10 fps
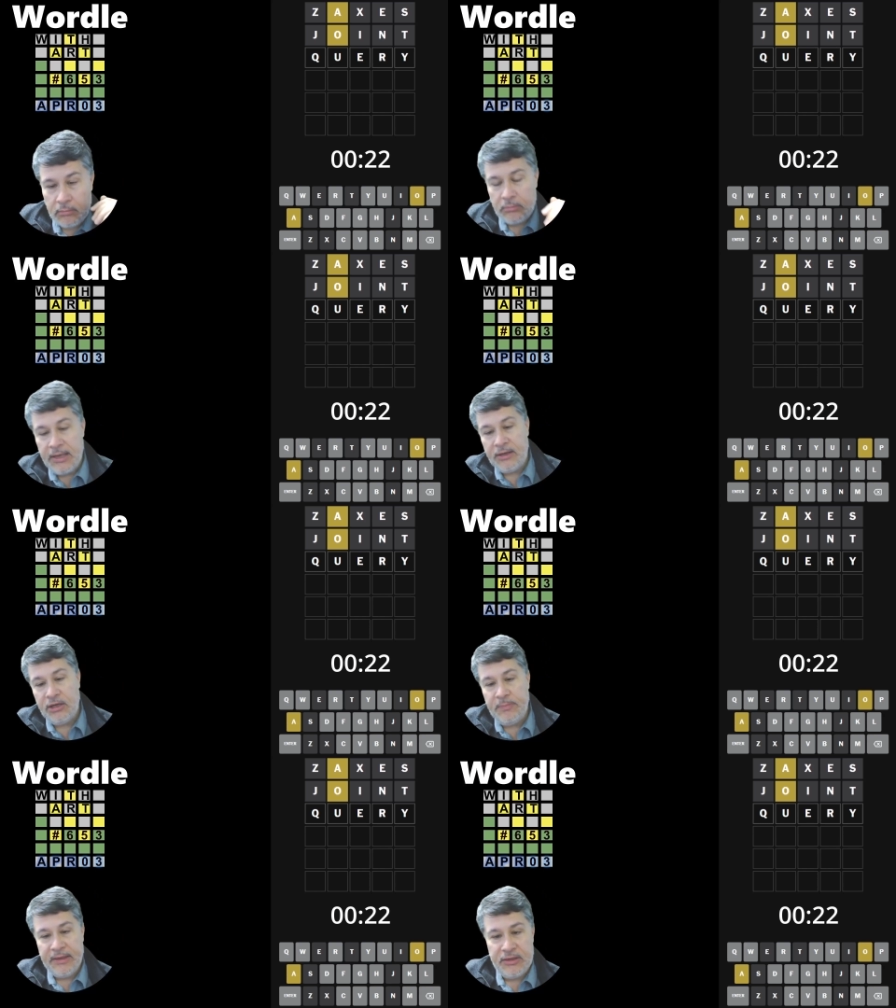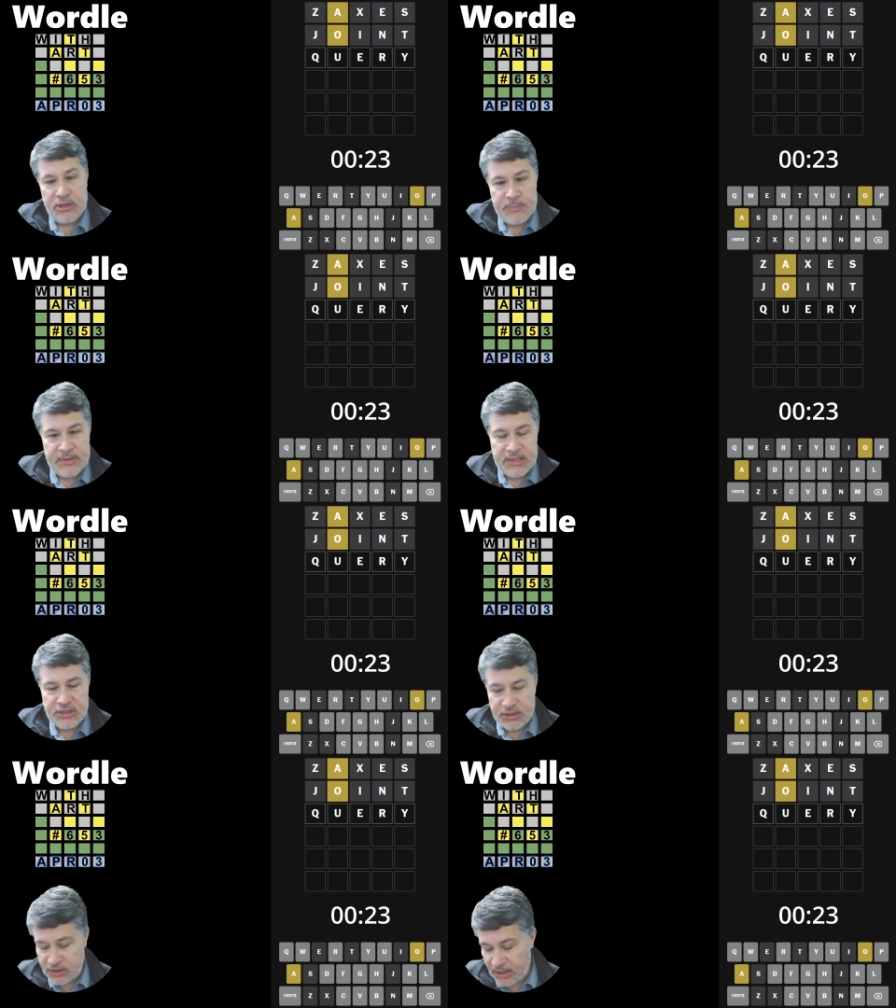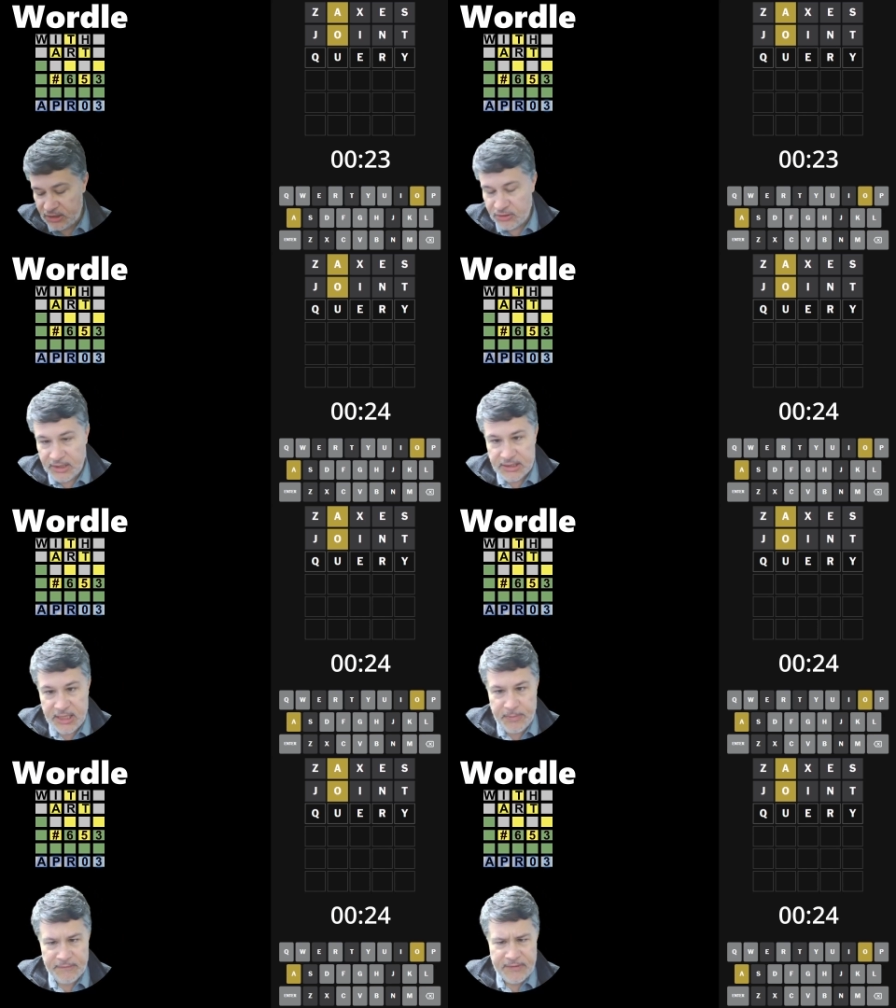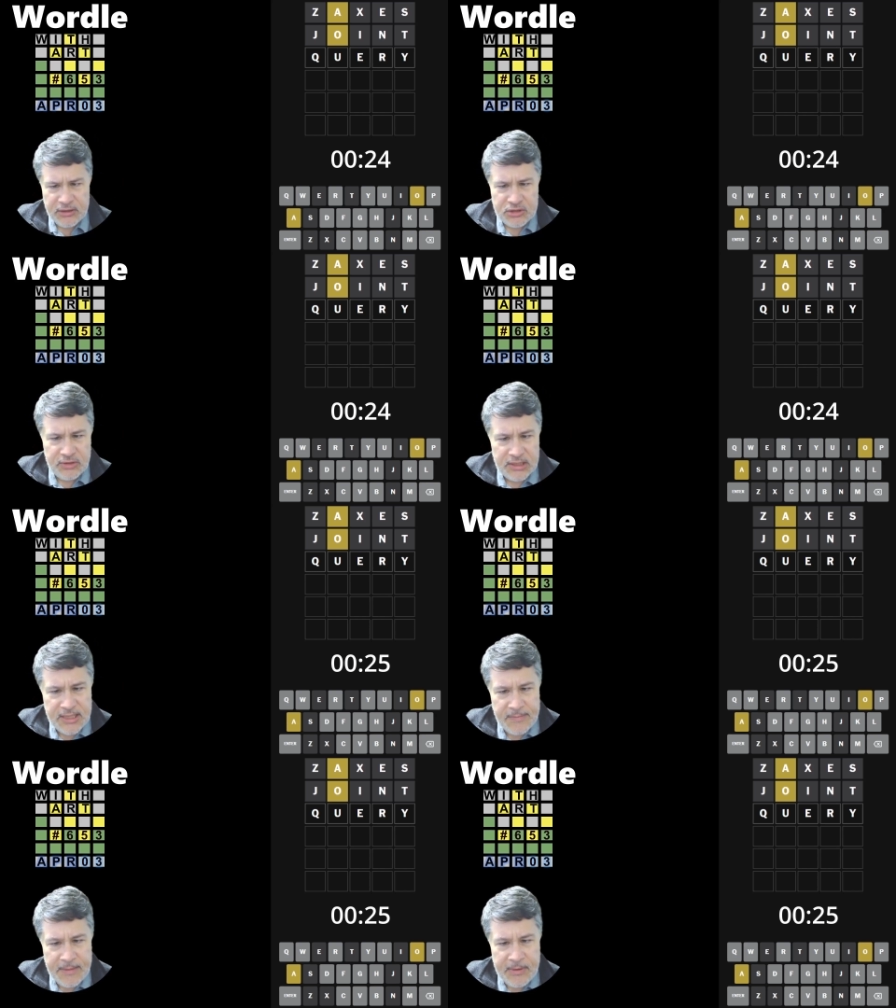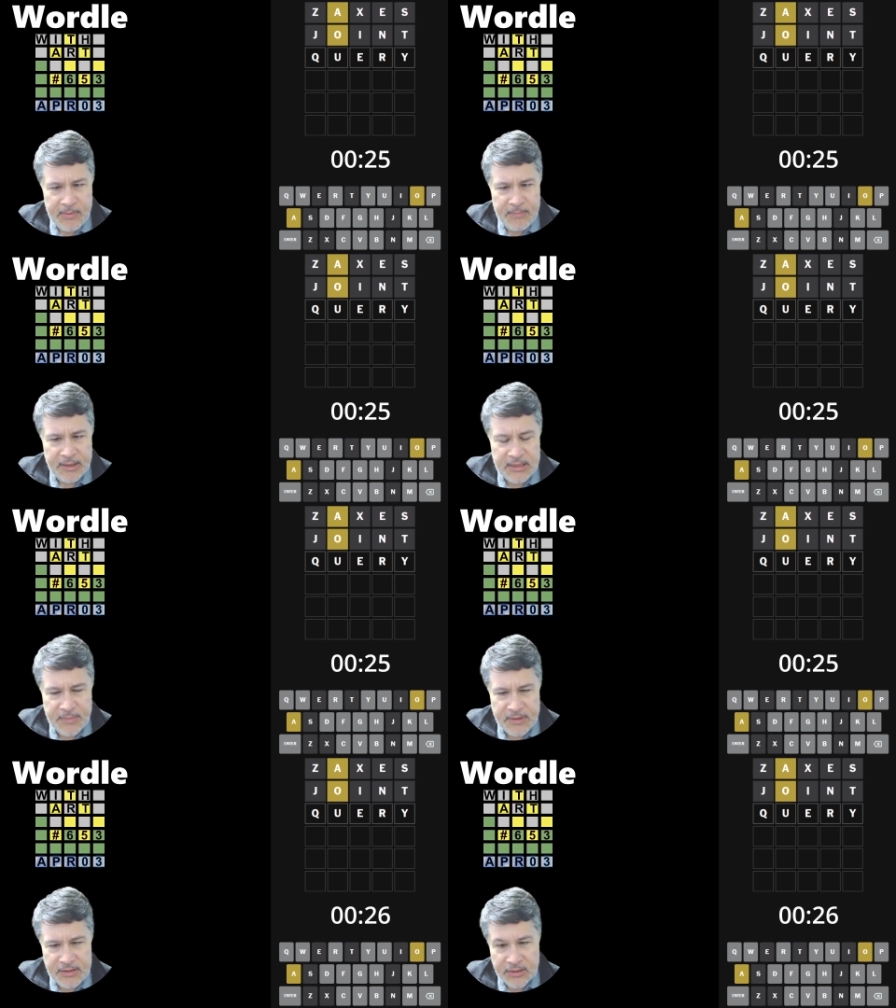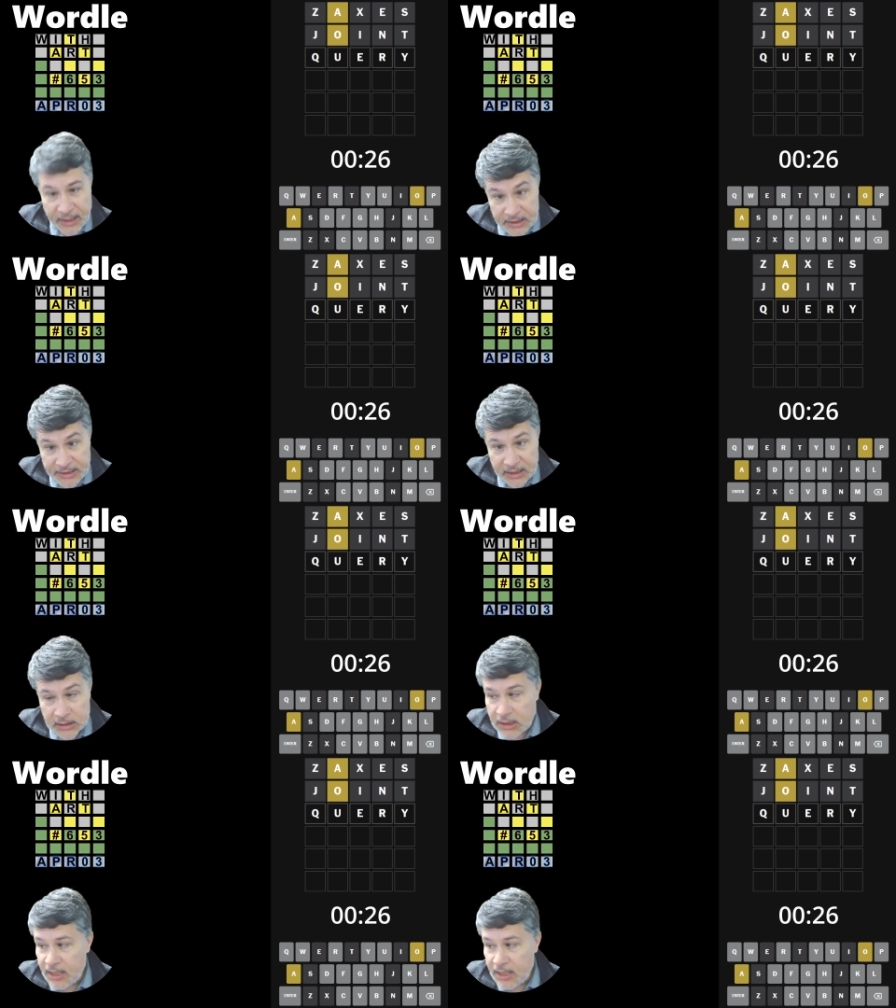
They could be in those positions. All right, so let's keep our fingers crossed that maybe we picked up another letter here.